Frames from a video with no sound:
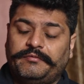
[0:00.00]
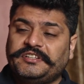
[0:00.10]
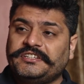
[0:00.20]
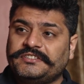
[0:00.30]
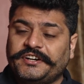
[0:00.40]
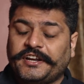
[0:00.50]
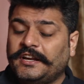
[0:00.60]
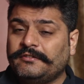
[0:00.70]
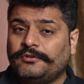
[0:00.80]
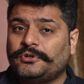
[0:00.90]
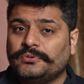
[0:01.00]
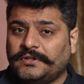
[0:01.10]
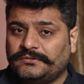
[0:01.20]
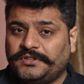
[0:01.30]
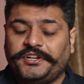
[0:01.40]
Which is retailing for
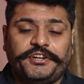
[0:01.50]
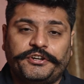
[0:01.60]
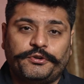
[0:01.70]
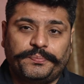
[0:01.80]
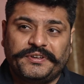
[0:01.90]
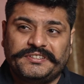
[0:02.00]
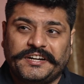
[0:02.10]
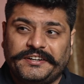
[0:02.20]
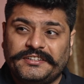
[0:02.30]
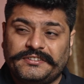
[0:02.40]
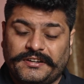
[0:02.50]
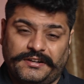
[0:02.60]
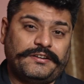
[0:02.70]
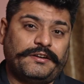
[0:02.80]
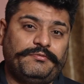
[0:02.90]
2000 Indian rupees, that is
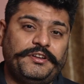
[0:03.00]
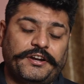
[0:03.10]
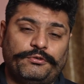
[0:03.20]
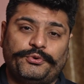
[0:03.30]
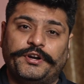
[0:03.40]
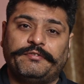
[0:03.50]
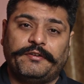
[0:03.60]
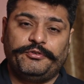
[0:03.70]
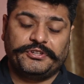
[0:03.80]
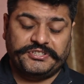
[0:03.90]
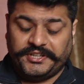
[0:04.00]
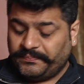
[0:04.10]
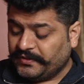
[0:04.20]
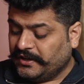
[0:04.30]
roughly around 25 USD.